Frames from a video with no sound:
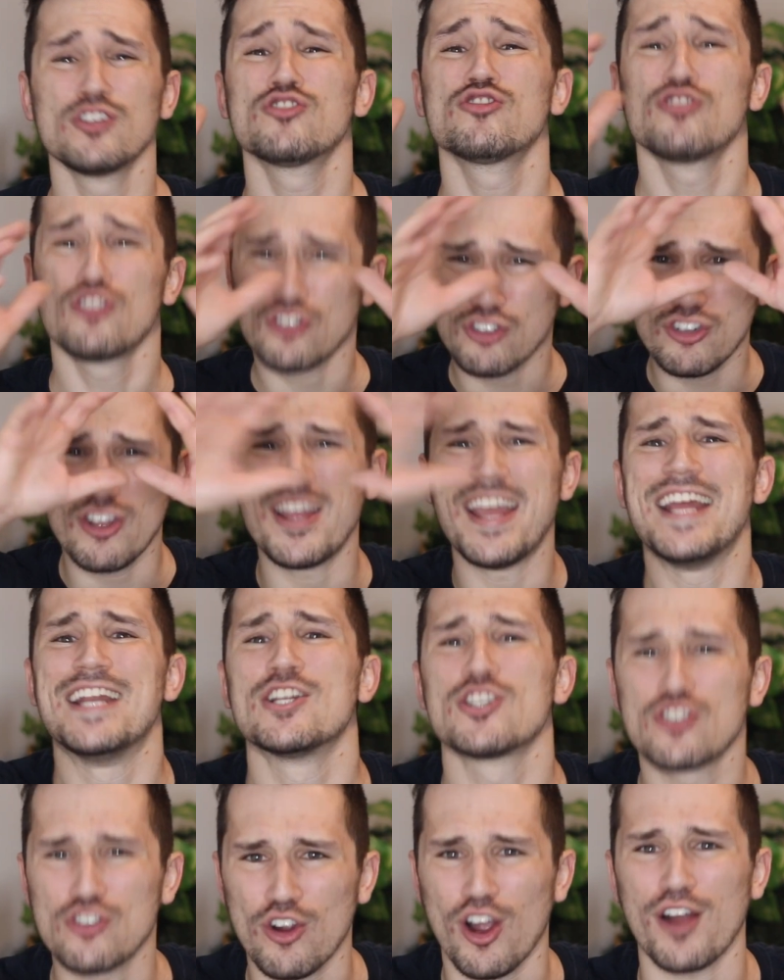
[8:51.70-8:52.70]
just
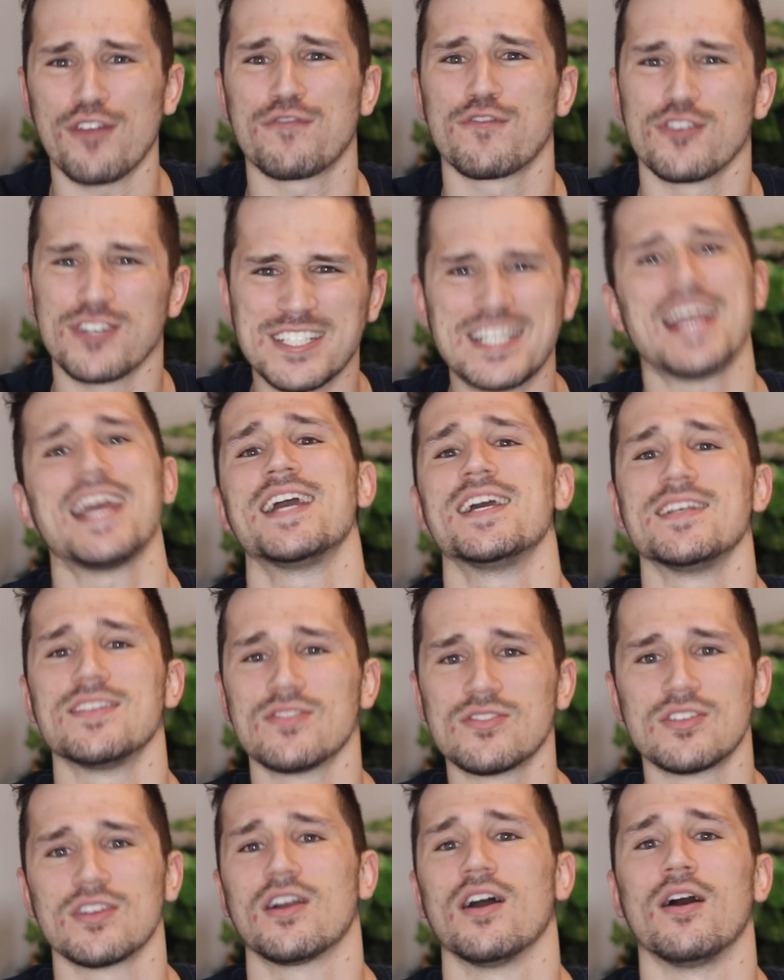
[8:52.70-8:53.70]
Innistrad for
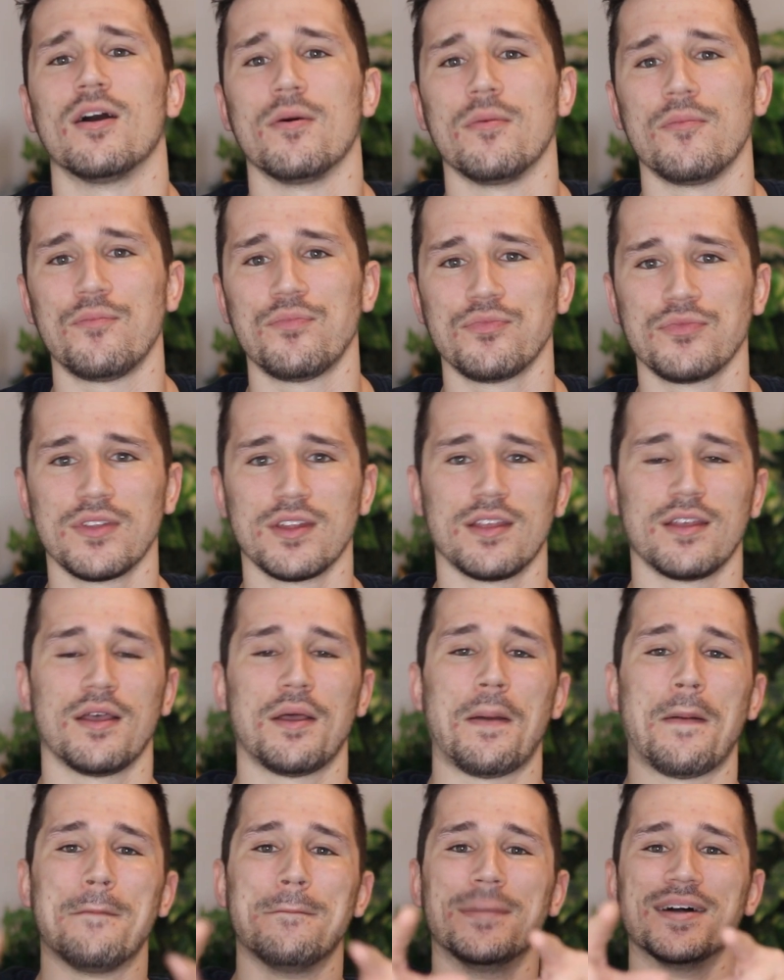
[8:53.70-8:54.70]
days to come.
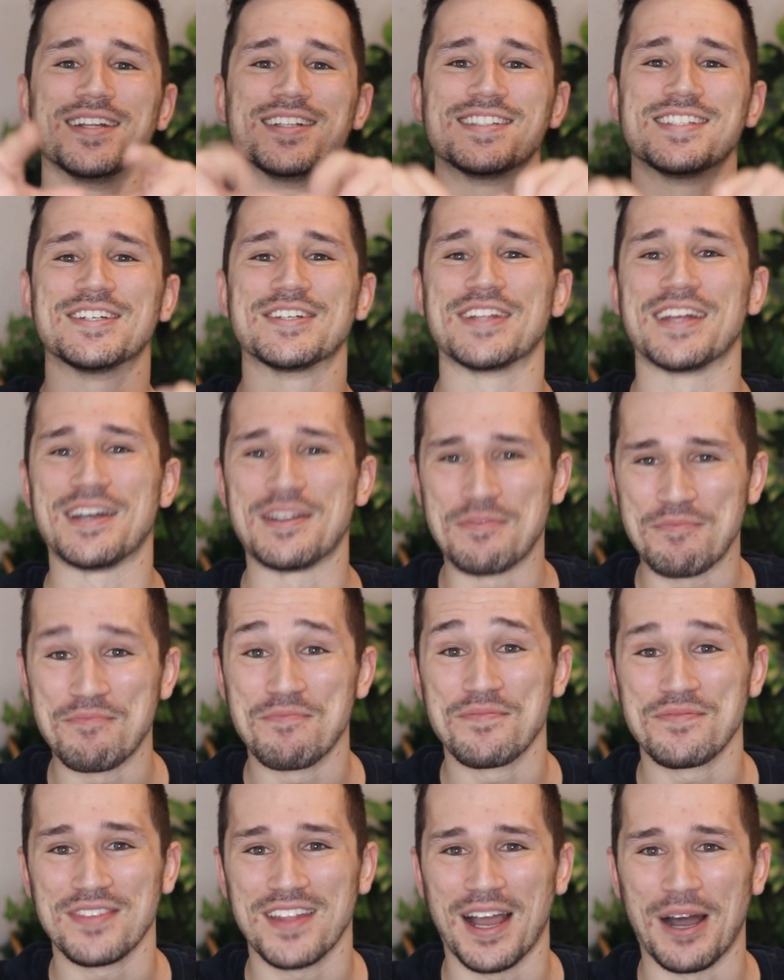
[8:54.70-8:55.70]
But until then,
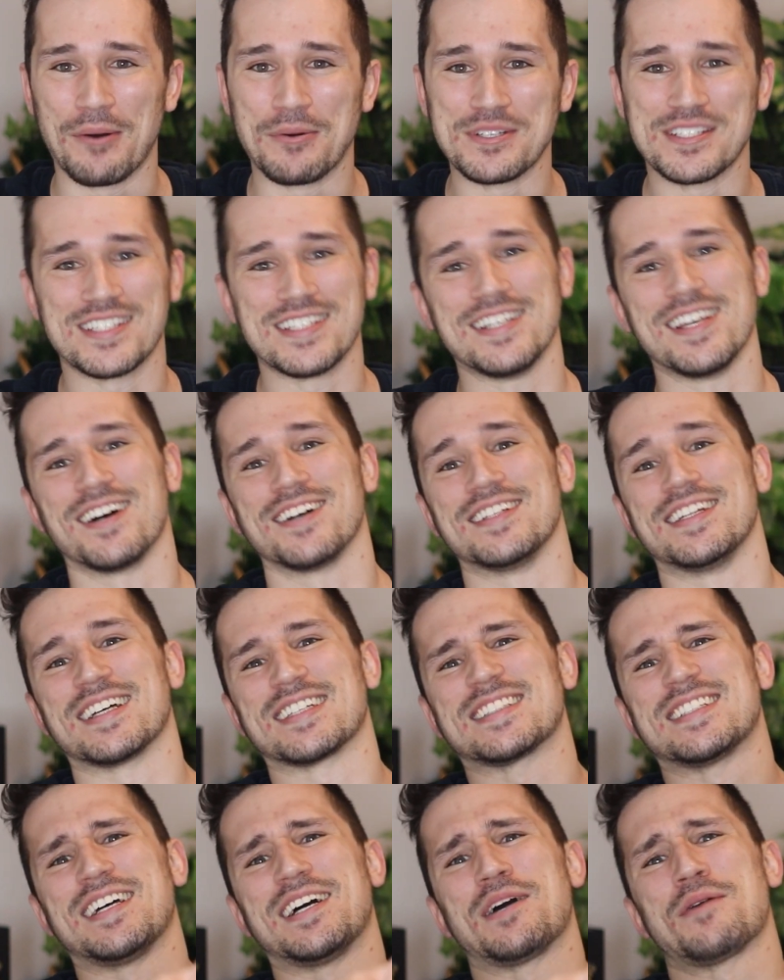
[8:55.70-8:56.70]
I will see y'all
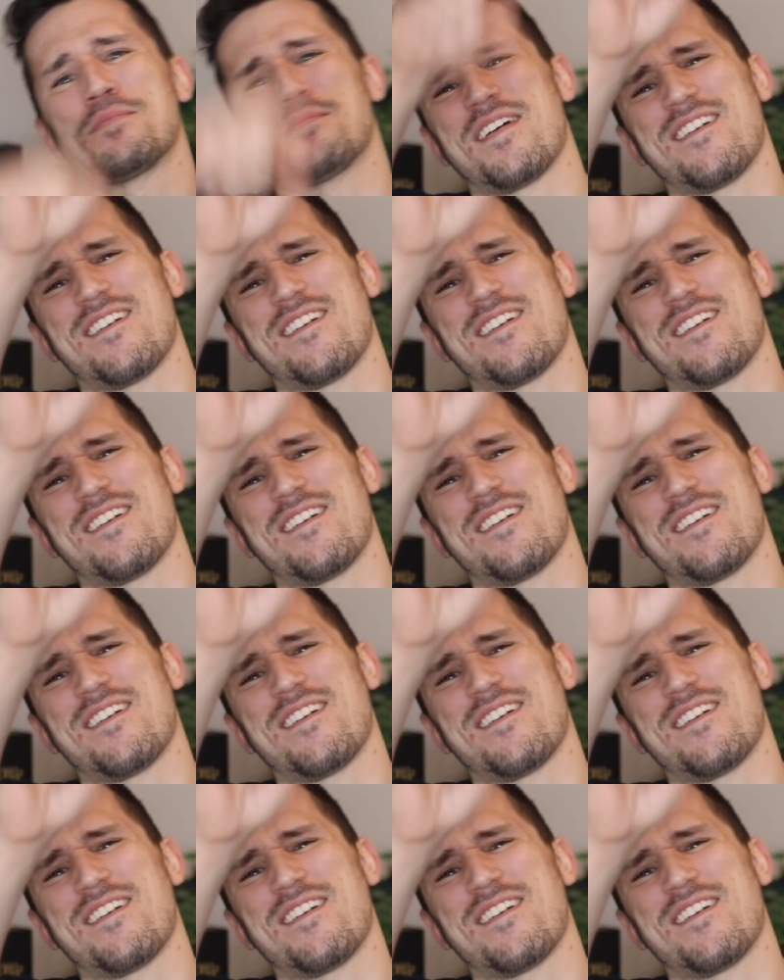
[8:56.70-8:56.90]
next time.